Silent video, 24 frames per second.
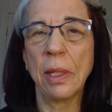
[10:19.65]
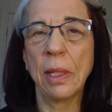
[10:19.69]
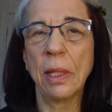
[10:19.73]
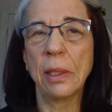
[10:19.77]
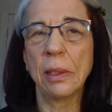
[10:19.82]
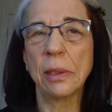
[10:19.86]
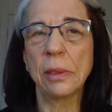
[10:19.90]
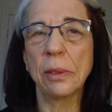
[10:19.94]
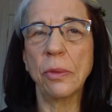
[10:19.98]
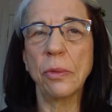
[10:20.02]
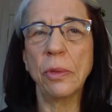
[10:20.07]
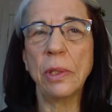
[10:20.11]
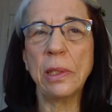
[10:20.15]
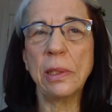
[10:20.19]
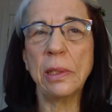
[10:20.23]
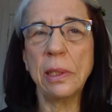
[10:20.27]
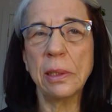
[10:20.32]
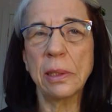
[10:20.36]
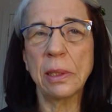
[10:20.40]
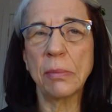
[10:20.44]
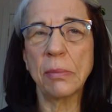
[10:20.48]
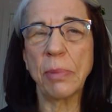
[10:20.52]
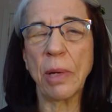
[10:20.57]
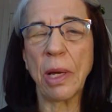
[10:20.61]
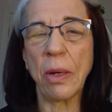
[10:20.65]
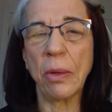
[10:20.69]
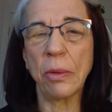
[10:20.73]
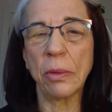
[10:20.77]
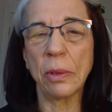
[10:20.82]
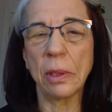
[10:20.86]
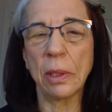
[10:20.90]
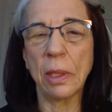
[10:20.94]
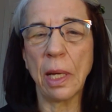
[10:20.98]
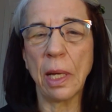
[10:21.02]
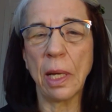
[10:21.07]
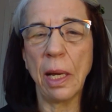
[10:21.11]
So this is
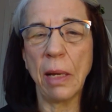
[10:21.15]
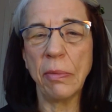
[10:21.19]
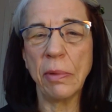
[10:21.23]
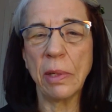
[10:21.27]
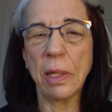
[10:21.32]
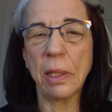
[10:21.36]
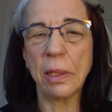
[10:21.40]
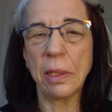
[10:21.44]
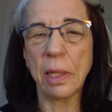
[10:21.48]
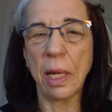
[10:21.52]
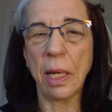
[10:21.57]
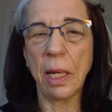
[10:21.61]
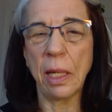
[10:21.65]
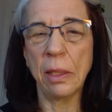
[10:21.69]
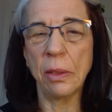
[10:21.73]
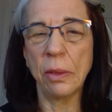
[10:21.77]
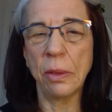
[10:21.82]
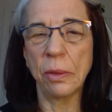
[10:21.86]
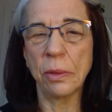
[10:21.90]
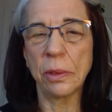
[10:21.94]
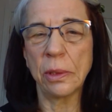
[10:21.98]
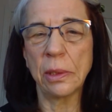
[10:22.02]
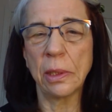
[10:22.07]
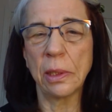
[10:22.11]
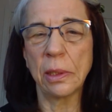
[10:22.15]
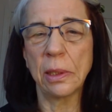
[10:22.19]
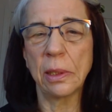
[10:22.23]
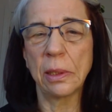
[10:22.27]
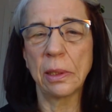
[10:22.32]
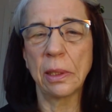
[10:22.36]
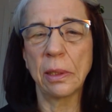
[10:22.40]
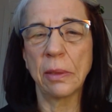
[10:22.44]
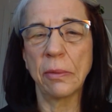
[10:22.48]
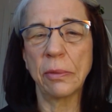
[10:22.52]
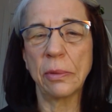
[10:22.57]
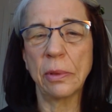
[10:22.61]
about having a diagnosis
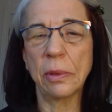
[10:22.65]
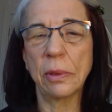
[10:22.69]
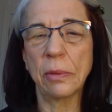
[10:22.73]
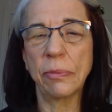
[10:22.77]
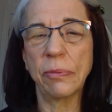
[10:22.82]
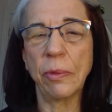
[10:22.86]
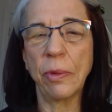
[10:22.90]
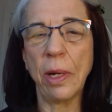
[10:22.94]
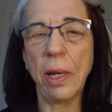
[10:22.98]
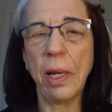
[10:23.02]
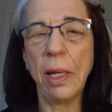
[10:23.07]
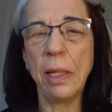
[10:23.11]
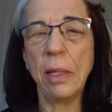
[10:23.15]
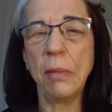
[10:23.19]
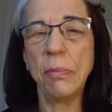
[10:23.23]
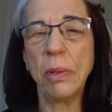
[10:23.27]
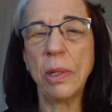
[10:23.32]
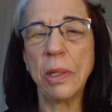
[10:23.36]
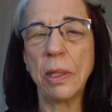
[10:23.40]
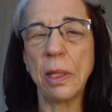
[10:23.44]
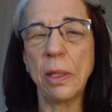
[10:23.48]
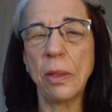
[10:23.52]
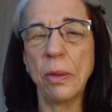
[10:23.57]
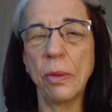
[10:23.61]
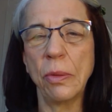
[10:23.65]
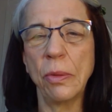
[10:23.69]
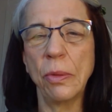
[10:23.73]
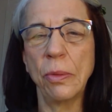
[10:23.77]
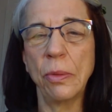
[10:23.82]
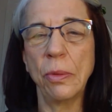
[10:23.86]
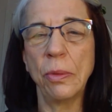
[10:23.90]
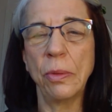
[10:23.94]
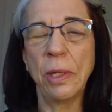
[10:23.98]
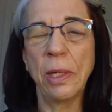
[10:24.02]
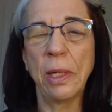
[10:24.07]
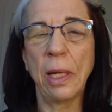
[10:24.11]
for anybody
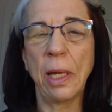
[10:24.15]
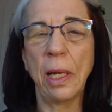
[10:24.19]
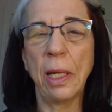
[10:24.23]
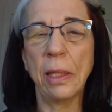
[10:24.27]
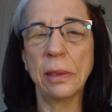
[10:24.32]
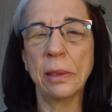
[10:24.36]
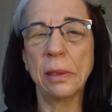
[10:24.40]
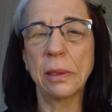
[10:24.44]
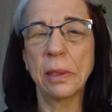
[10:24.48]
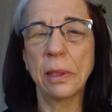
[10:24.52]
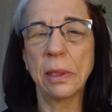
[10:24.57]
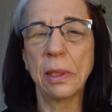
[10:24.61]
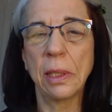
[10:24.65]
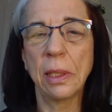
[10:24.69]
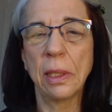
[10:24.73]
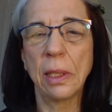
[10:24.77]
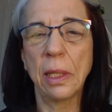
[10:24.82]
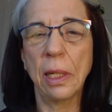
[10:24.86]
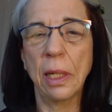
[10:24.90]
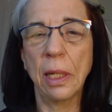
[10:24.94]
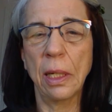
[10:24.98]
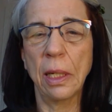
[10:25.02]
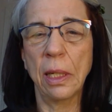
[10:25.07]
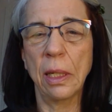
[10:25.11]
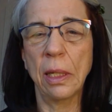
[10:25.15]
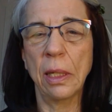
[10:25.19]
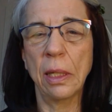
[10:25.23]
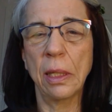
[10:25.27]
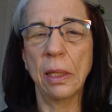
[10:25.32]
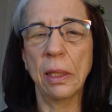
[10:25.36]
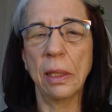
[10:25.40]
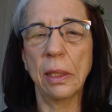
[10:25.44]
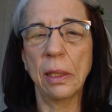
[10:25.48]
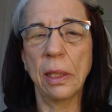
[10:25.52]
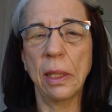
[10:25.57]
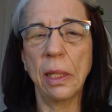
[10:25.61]
who has
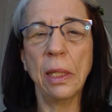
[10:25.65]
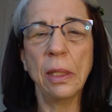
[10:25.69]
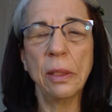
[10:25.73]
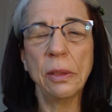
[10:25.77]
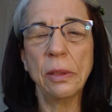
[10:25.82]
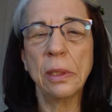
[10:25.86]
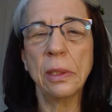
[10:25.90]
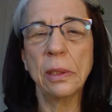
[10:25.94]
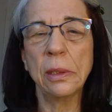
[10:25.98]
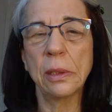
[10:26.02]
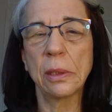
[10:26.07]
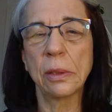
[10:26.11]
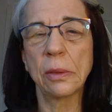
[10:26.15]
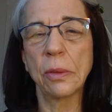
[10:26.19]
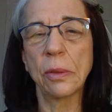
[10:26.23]
illness